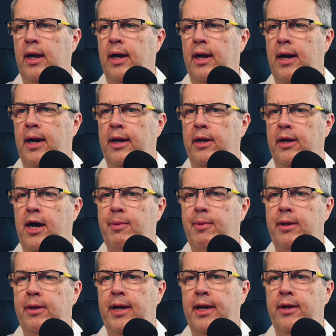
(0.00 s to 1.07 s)
I can copy
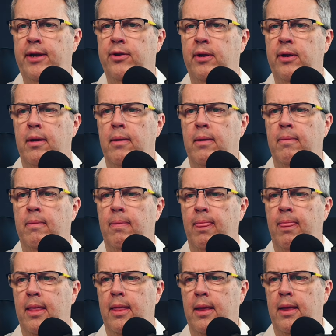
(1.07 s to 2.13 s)
that.
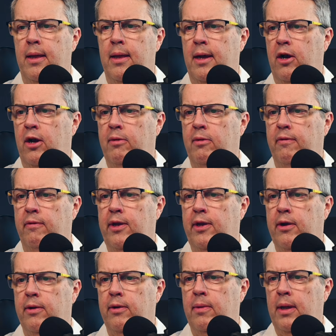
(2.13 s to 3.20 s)
I'll come over
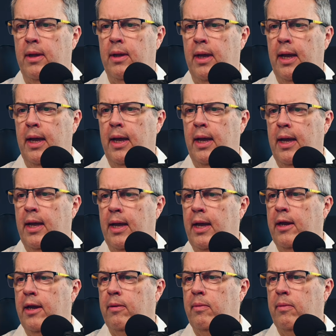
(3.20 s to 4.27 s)
here
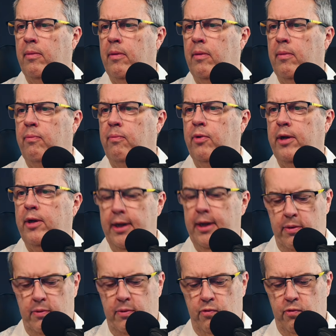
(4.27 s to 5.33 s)
and put it
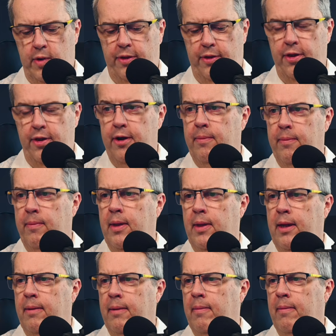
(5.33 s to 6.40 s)
in right there.
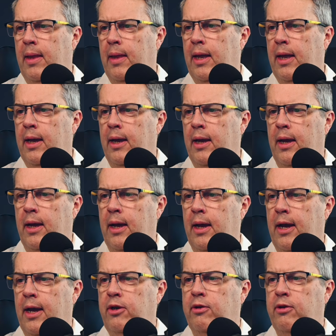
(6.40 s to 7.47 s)

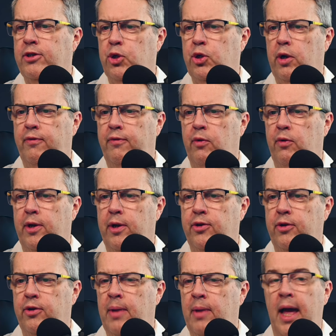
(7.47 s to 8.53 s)
And you can show it if you want
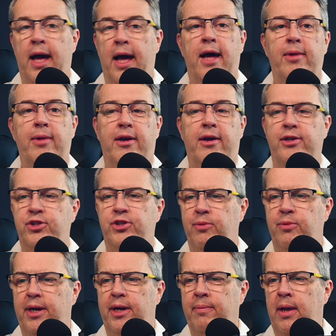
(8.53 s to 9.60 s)
to. I'm not going to show
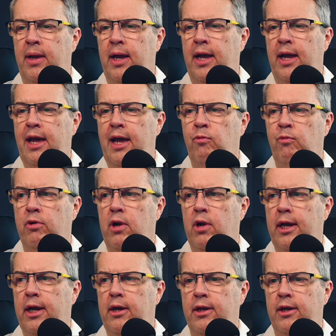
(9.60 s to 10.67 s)
mine. And we'll
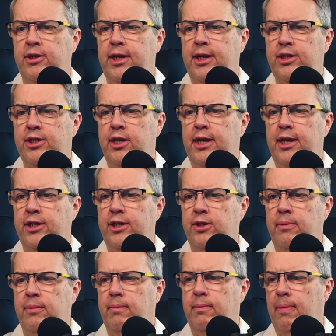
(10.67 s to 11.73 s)
click on Test
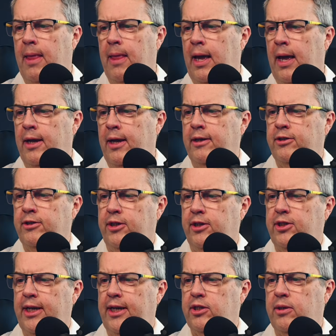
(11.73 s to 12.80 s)
Connection.
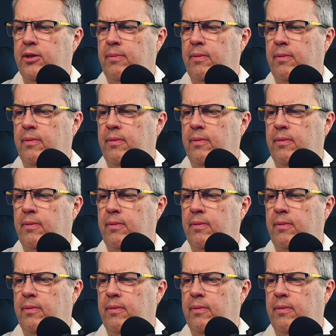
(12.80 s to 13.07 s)
Success.